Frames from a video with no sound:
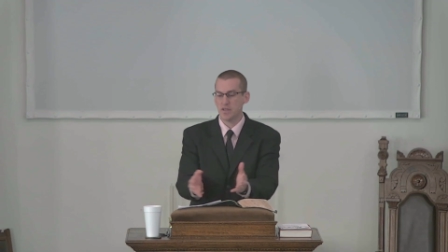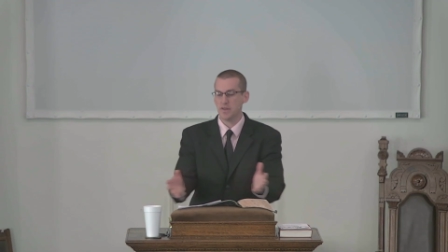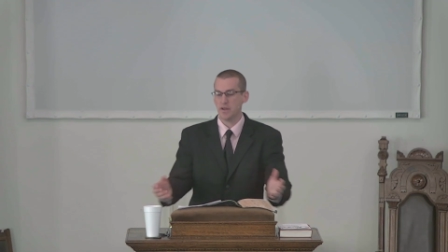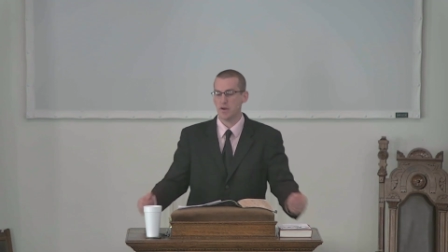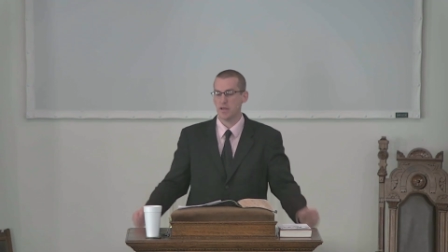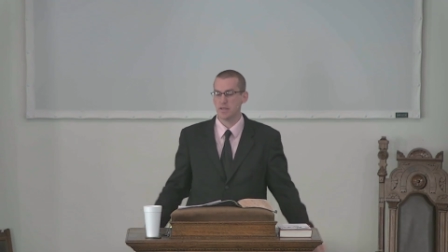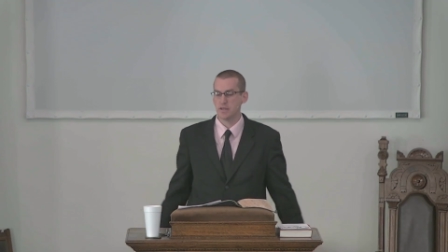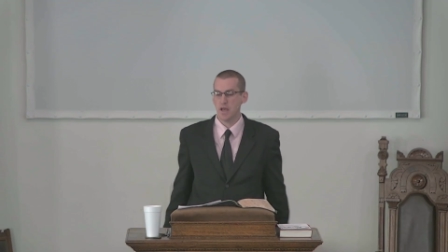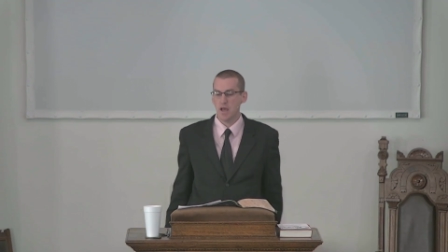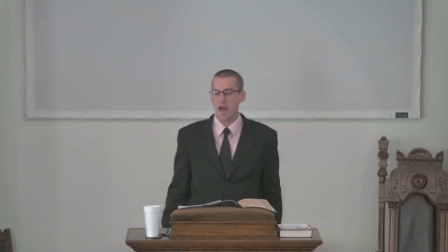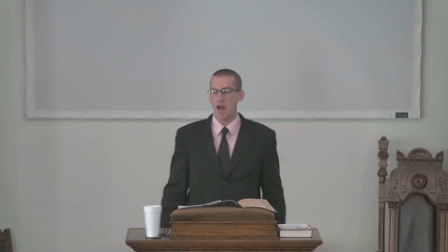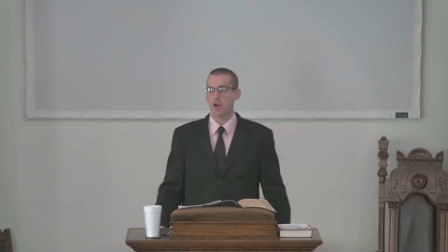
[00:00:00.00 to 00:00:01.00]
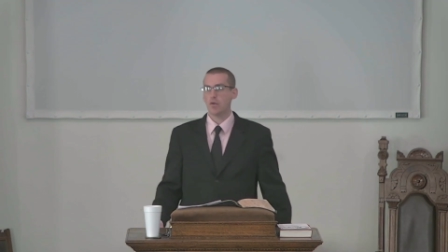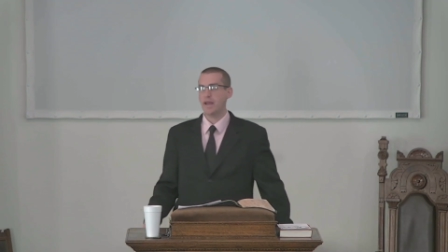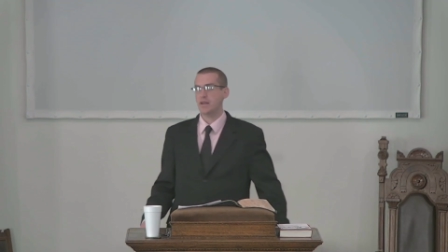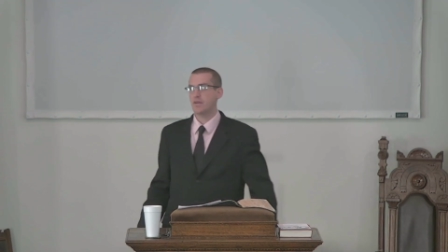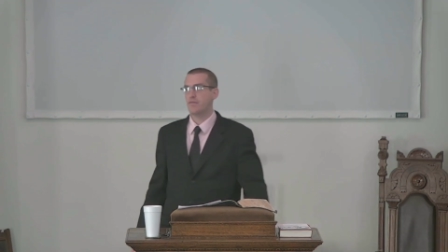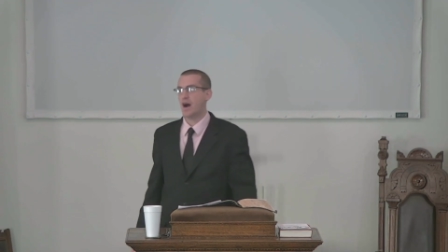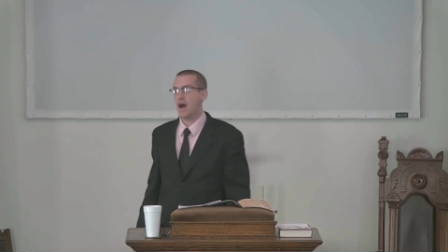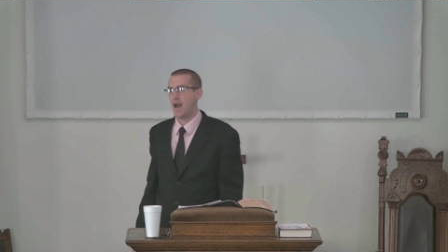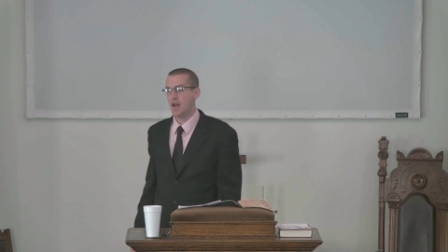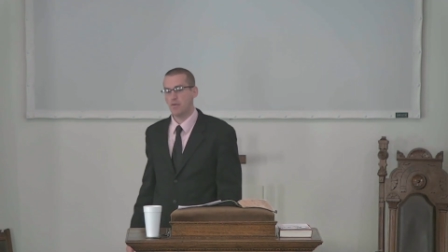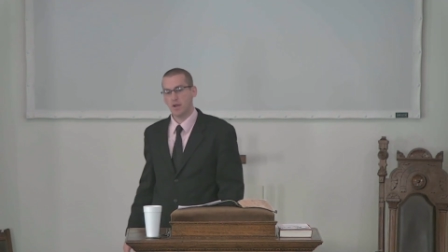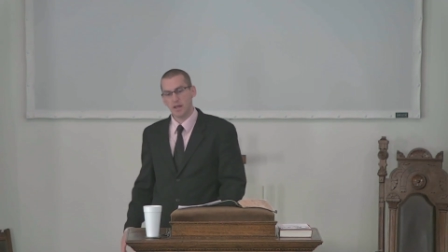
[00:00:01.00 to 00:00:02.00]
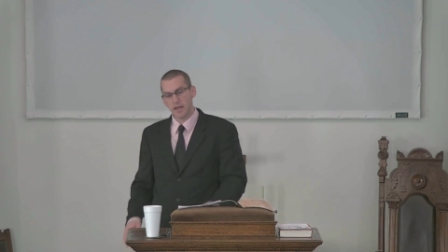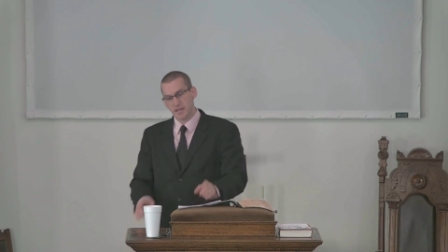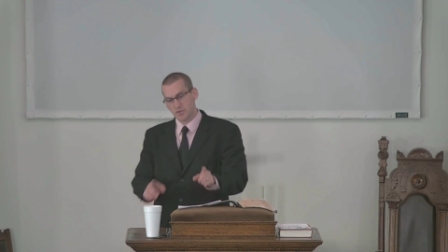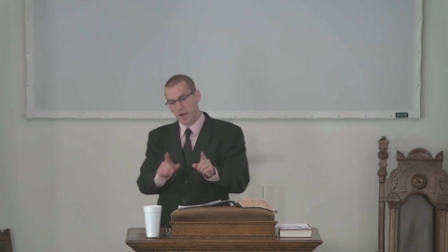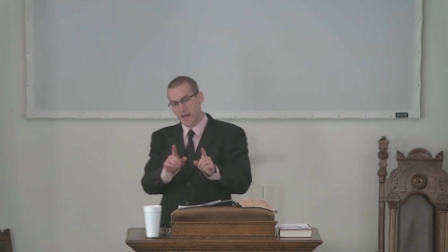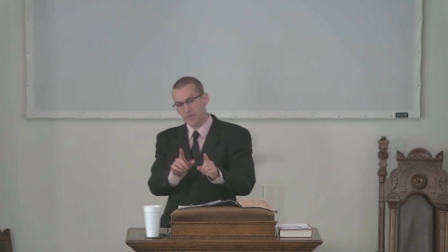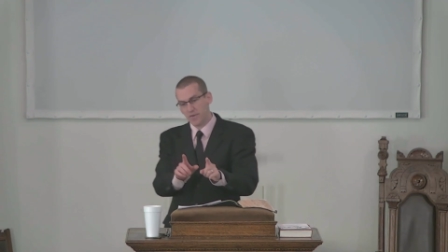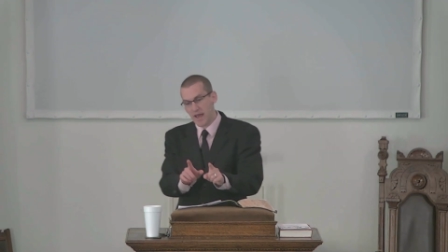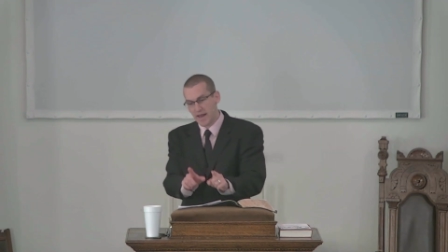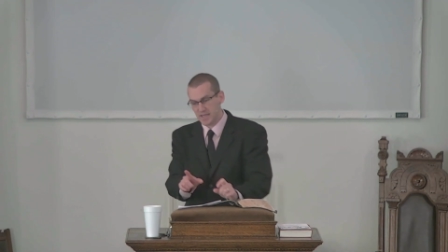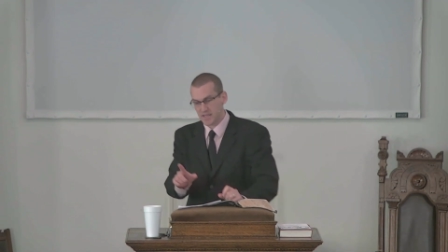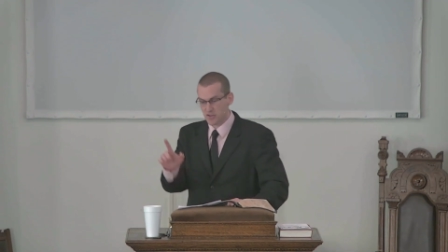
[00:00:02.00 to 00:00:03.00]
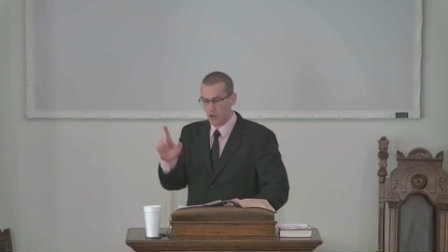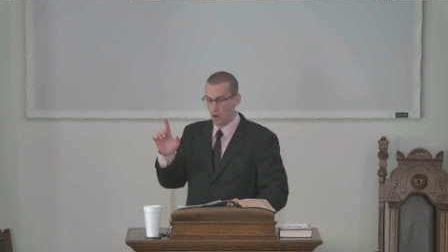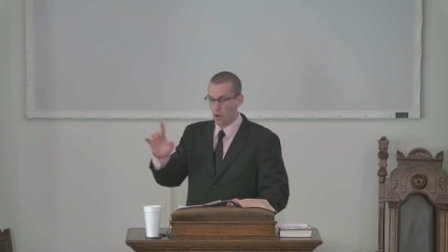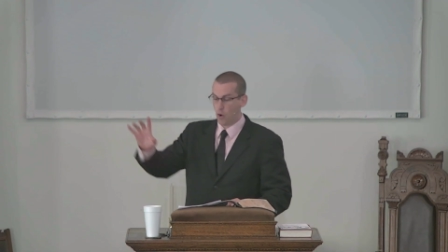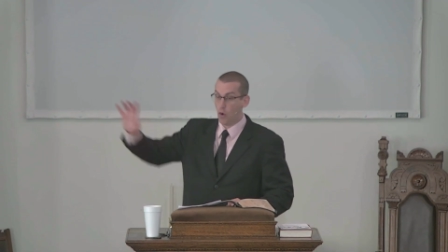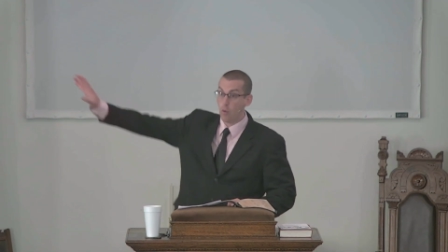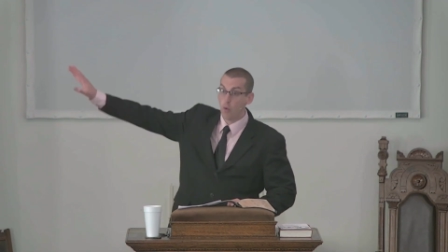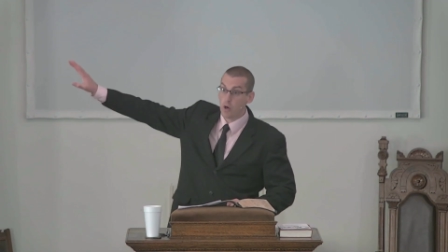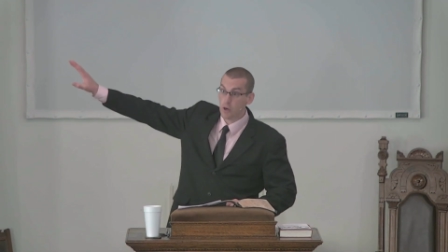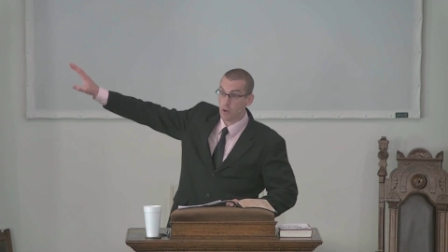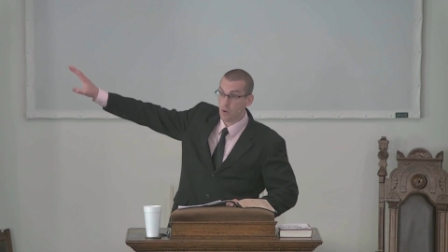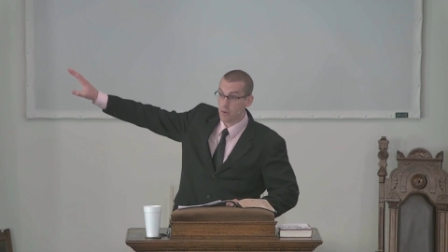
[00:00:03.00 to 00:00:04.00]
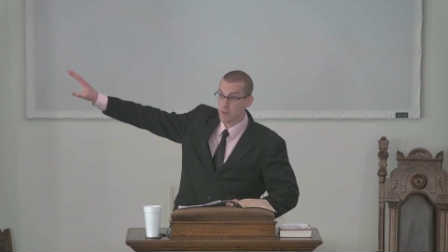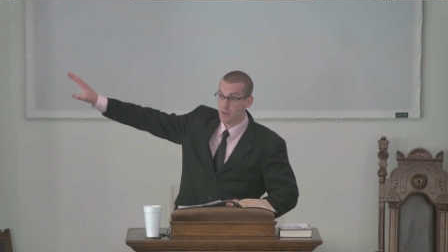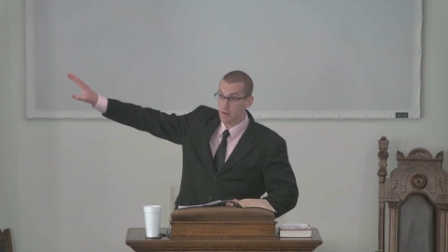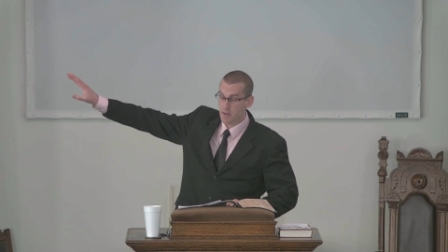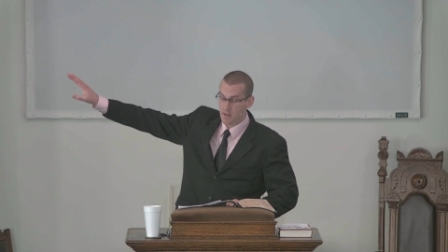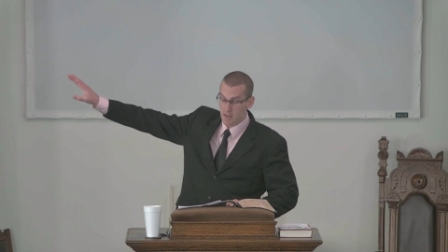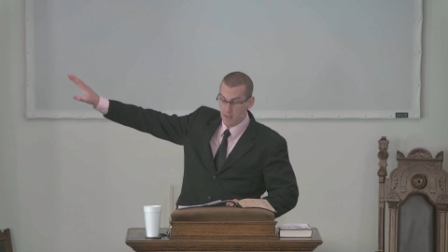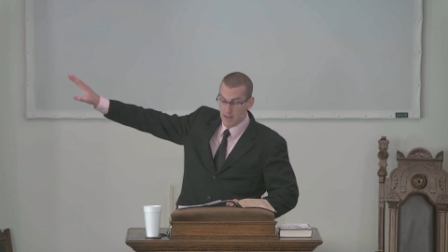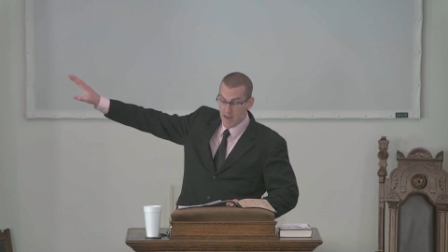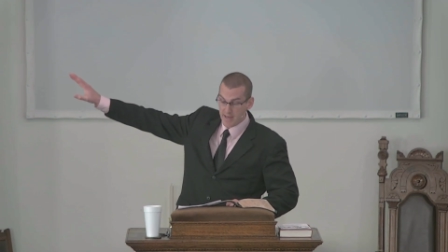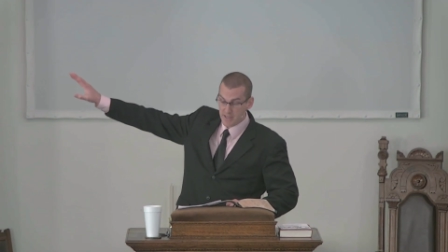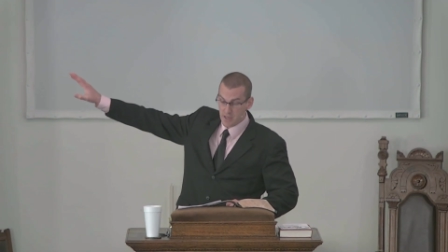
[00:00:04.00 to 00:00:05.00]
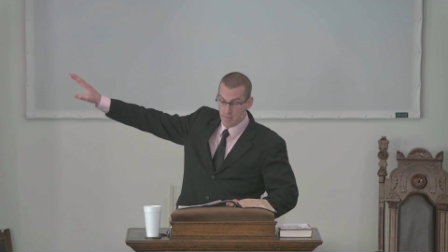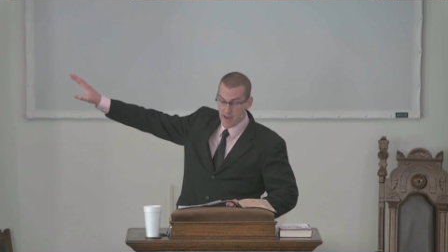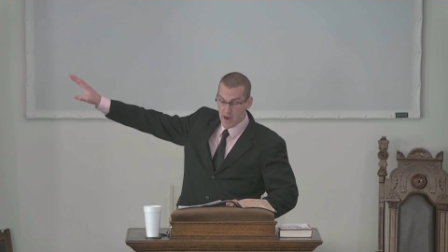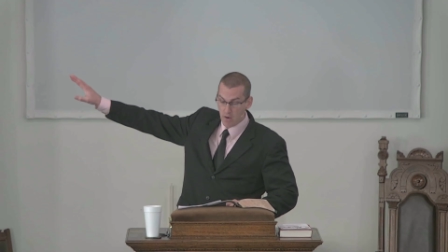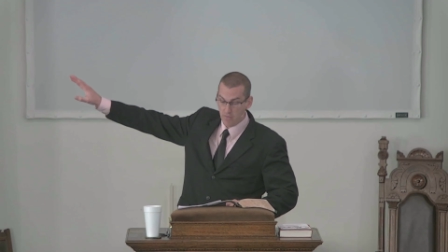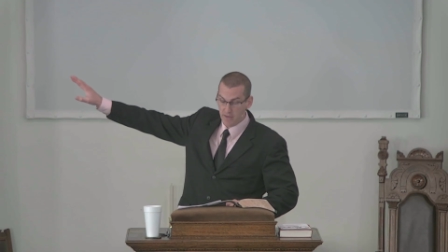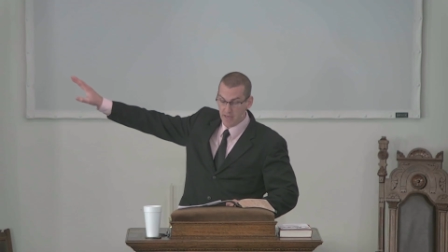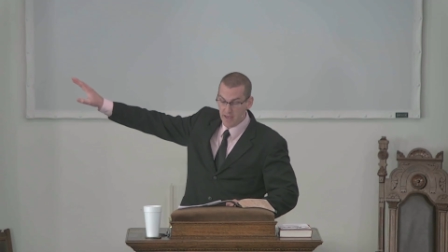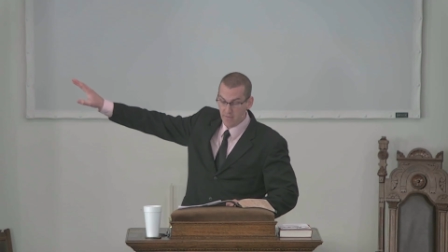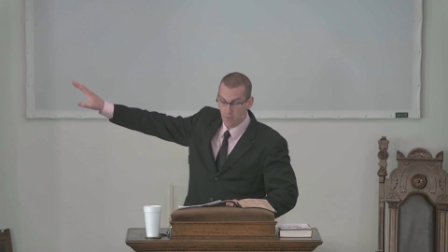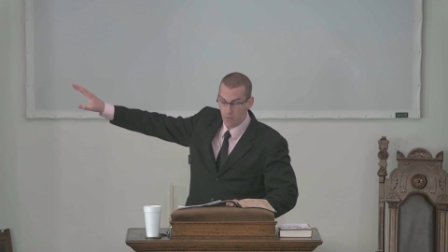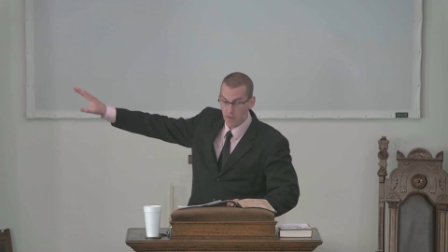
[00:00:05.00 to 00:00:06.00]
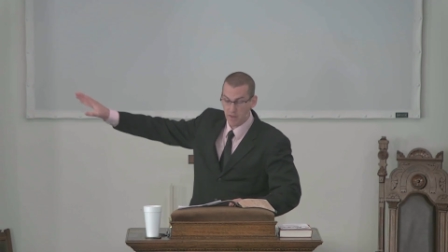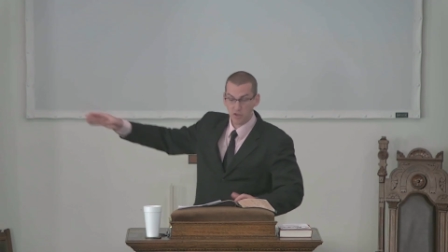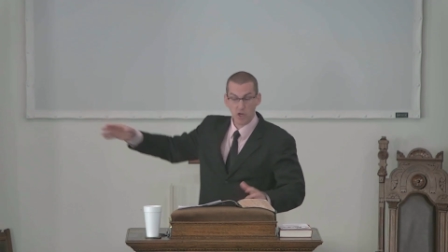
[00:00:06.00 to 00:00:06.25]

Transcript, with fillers: us that there is a great divide, really, because right after that he says the whole world lies in the power of the evil one.